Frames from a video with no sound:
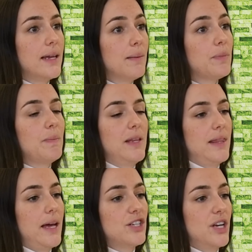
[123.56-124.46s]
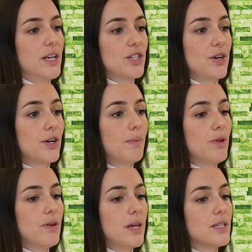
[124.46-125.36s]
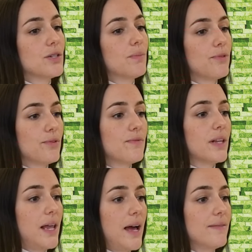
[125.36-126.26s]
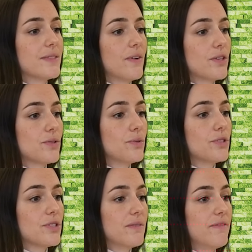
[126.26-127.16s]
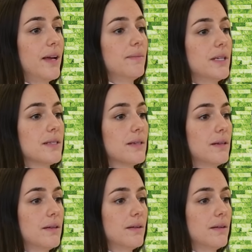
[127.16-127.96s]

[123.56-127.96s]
implement that change in our community to improve the lives of our soldiers and families.